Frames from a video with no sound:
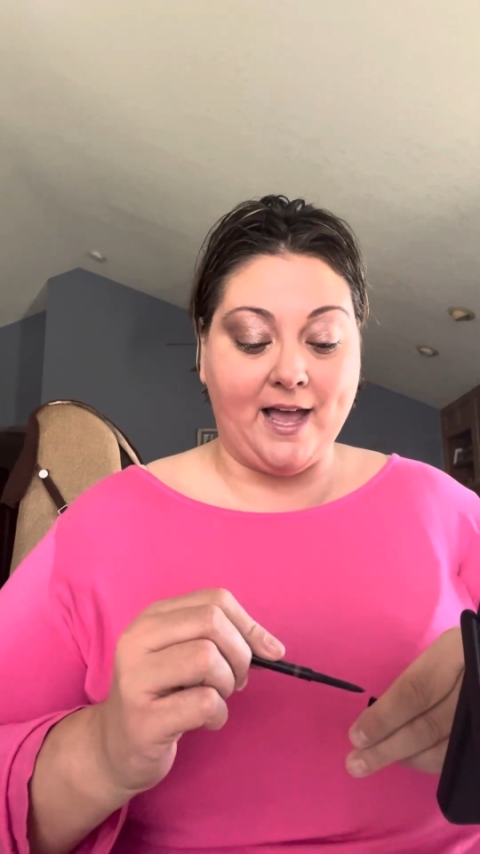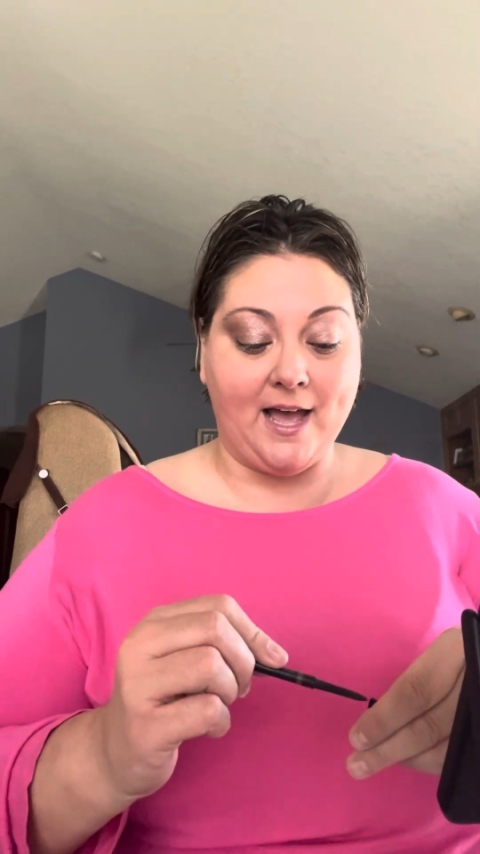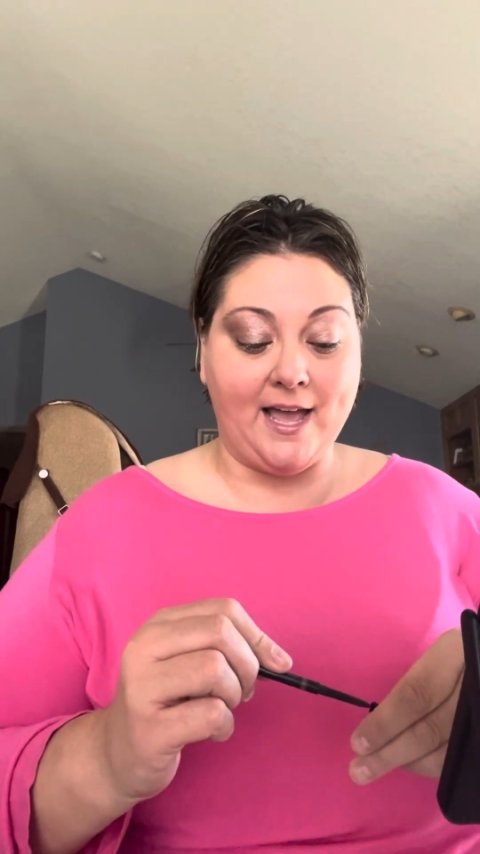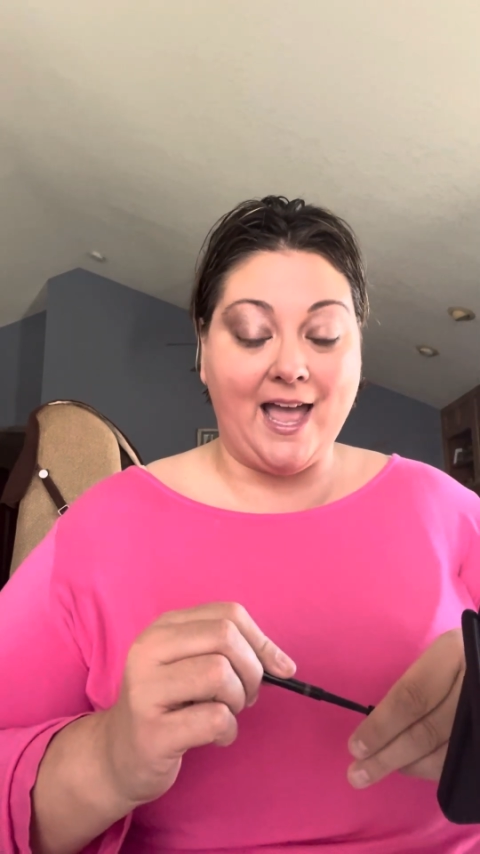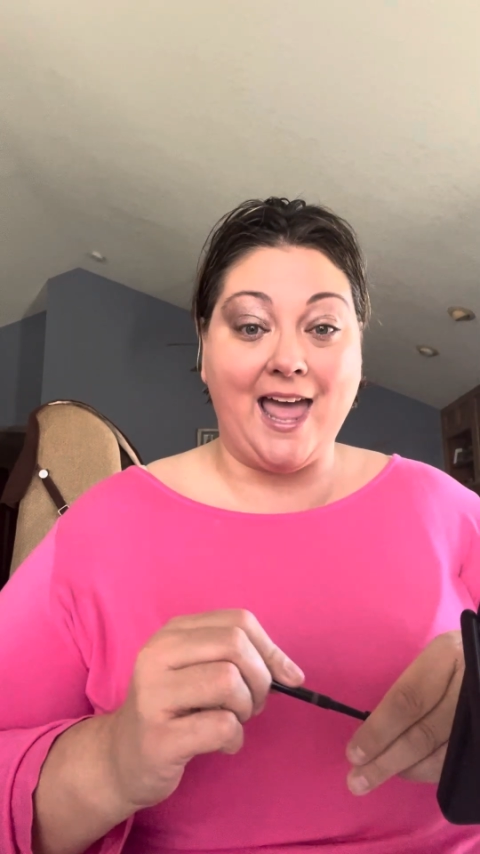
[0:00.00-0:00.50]

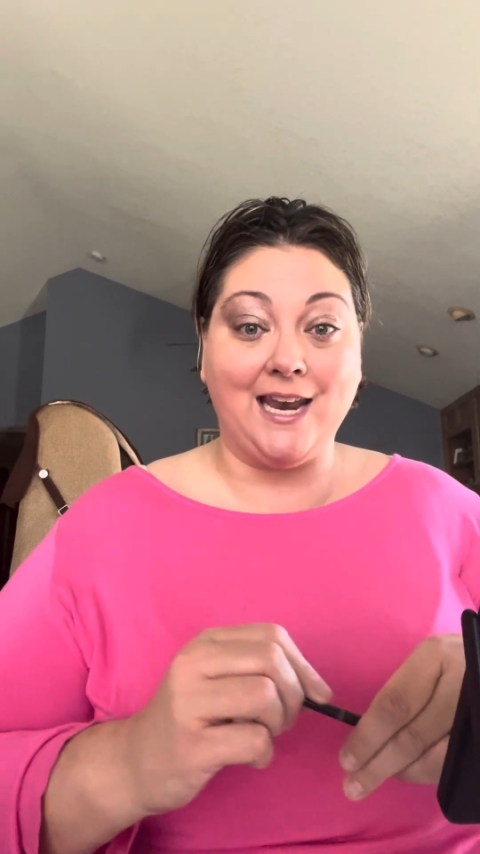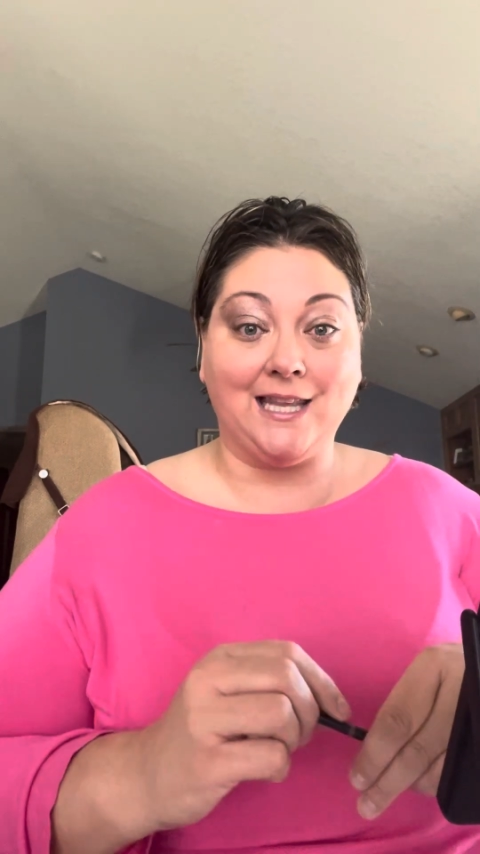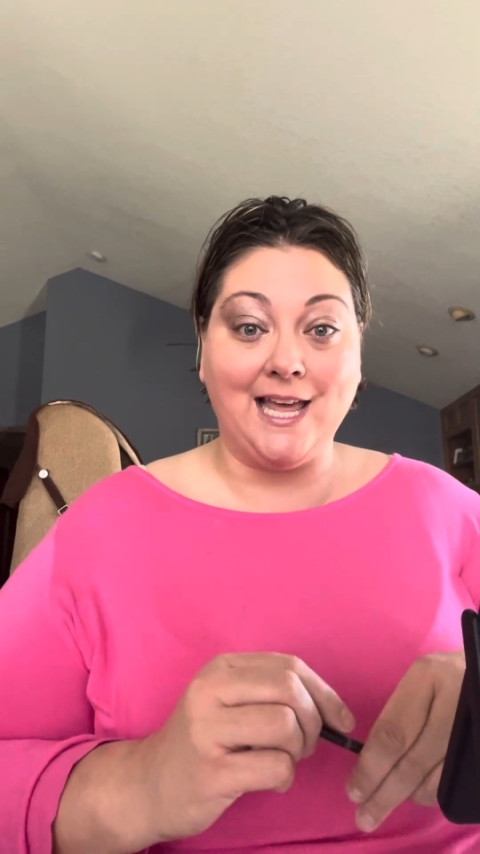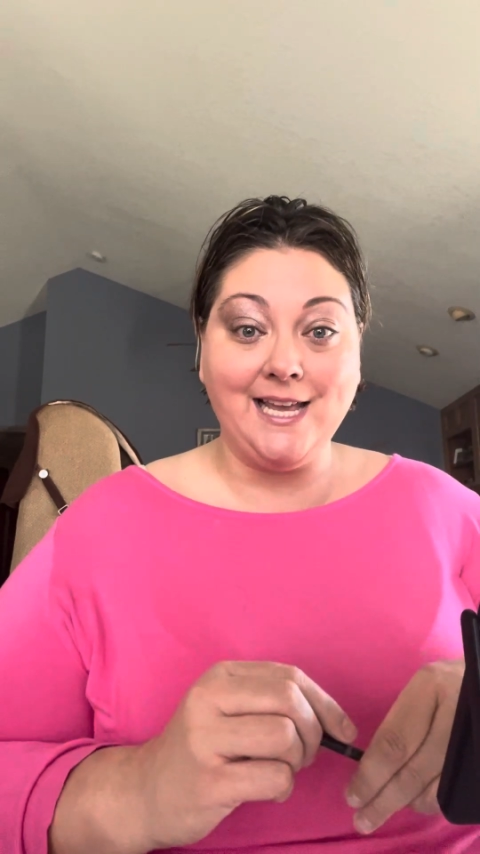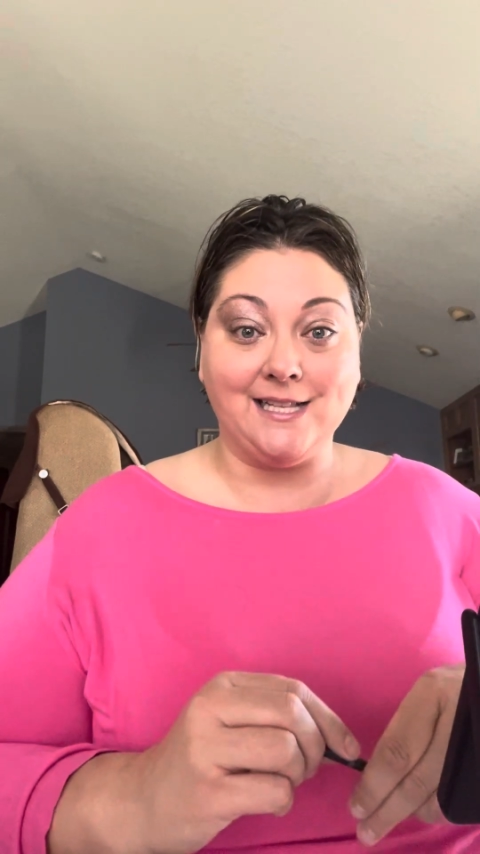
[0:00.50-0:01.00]
eye and
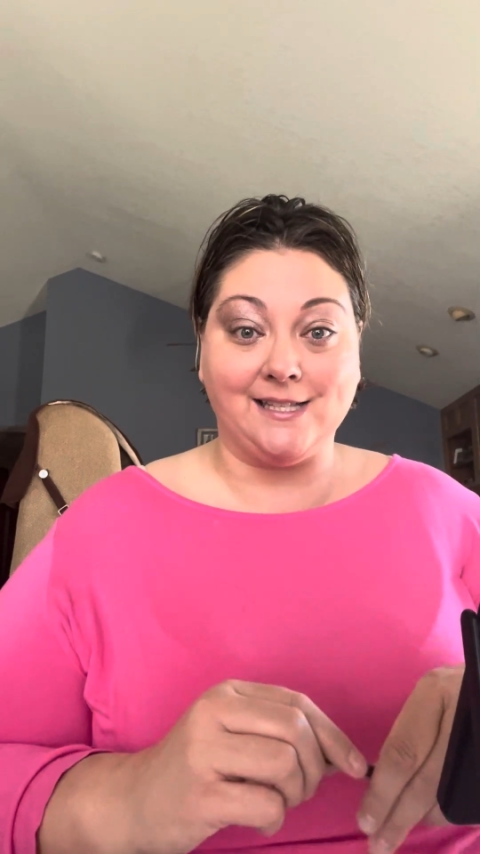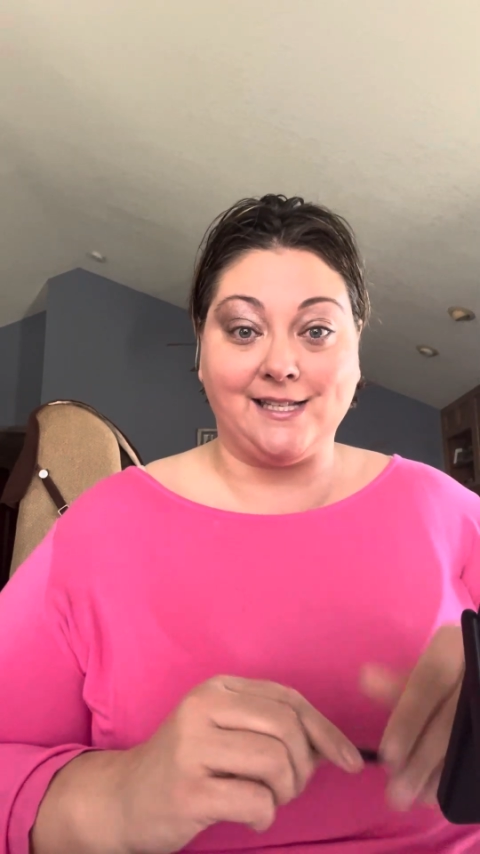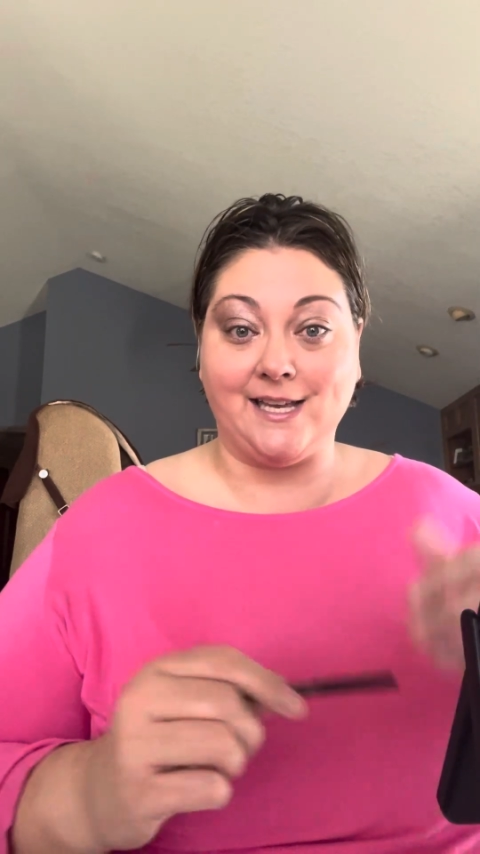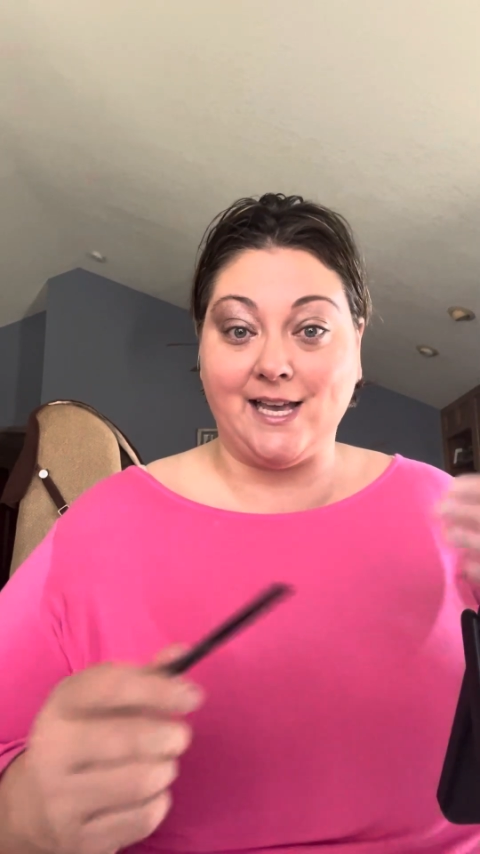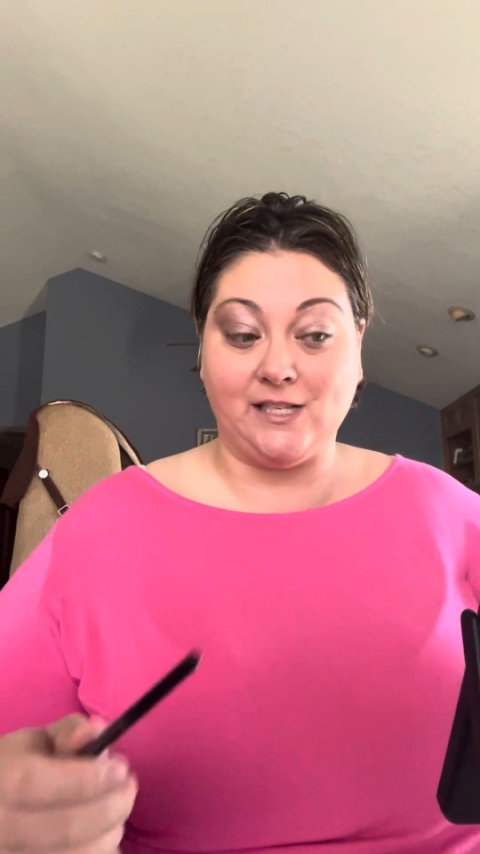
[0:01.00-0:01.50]
lightens
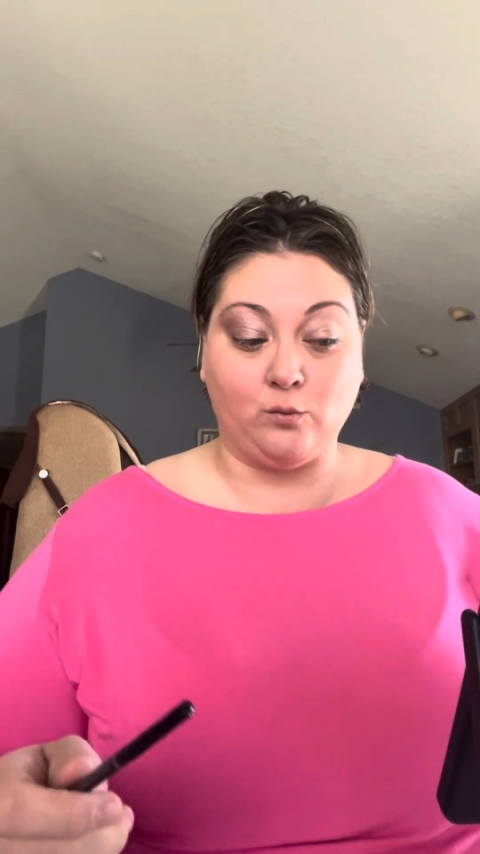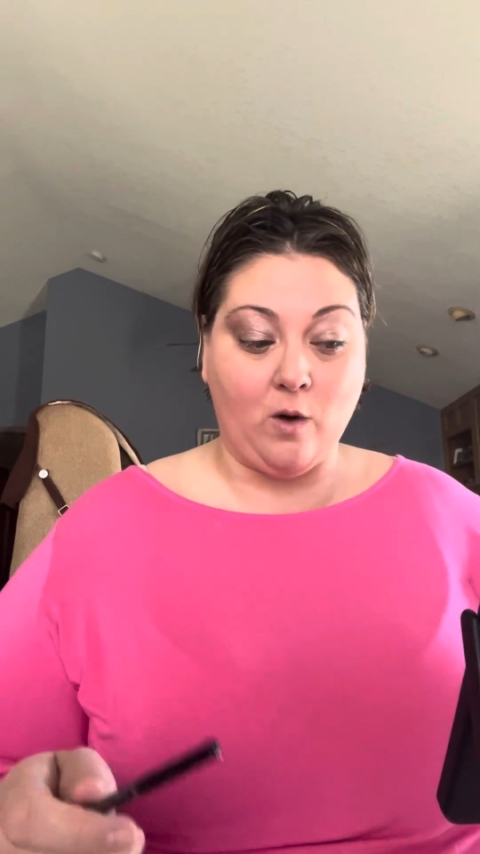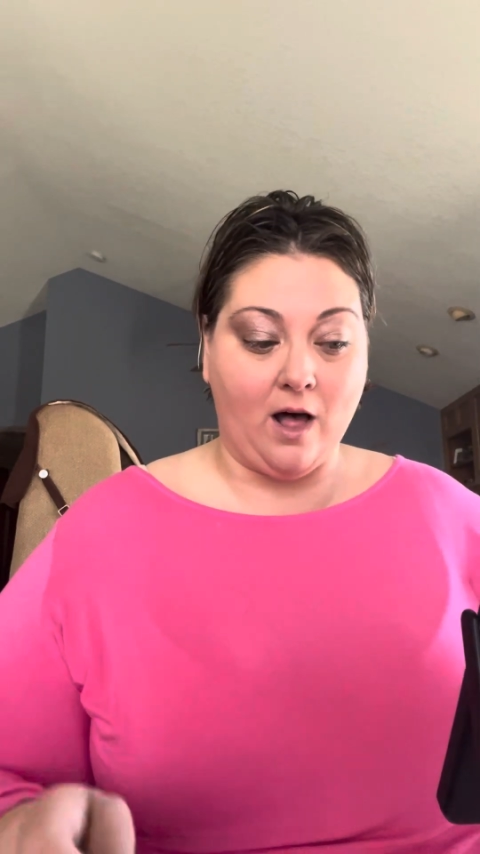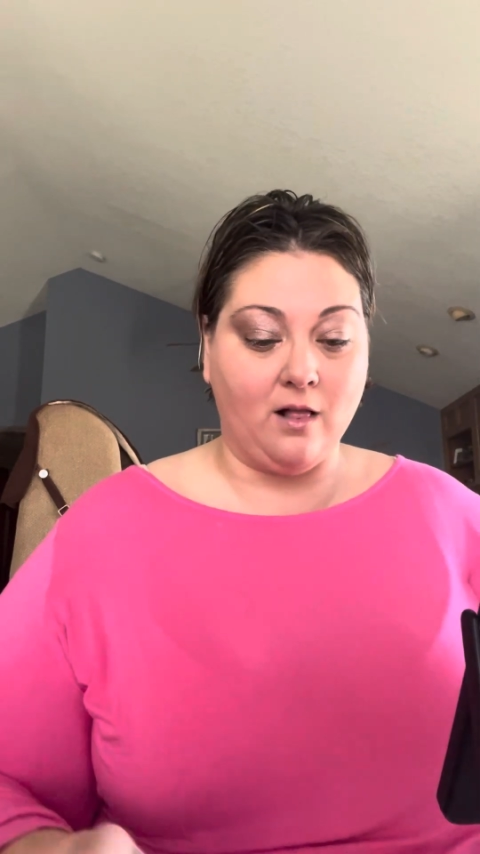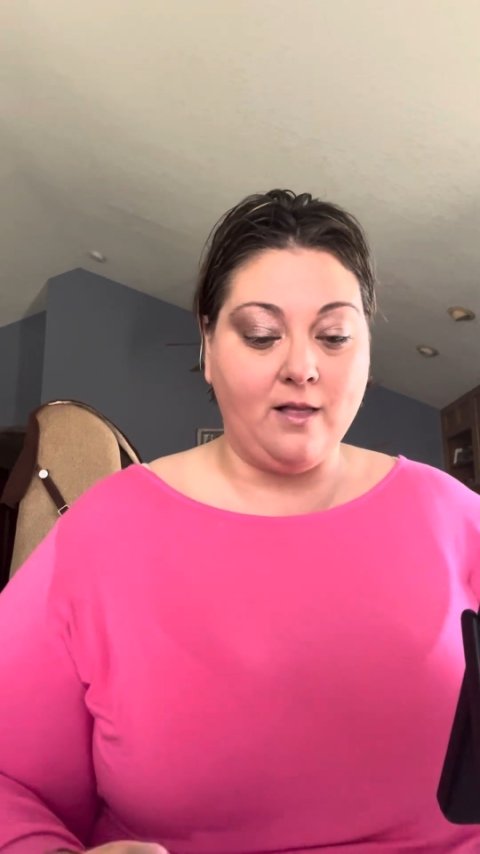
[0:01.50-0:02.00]
it as
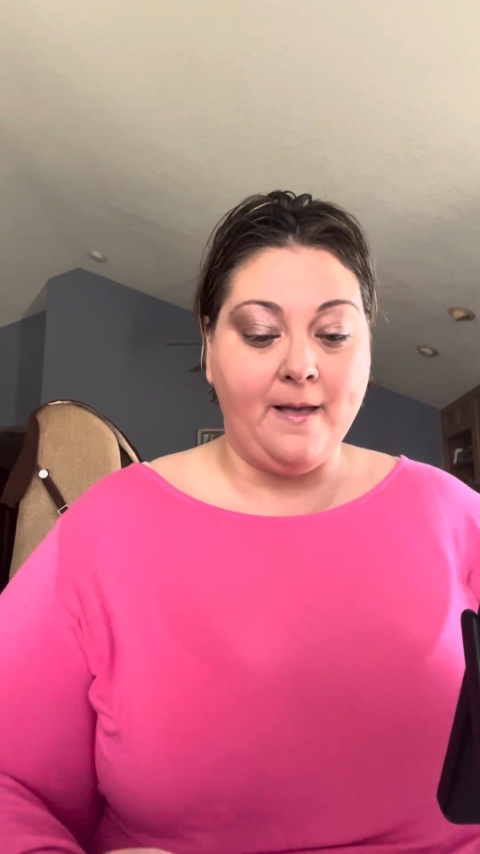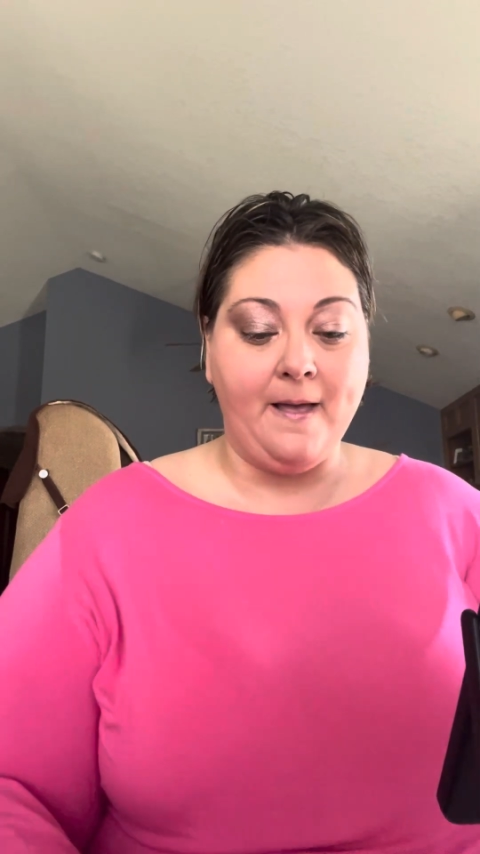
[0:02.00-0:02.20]
well.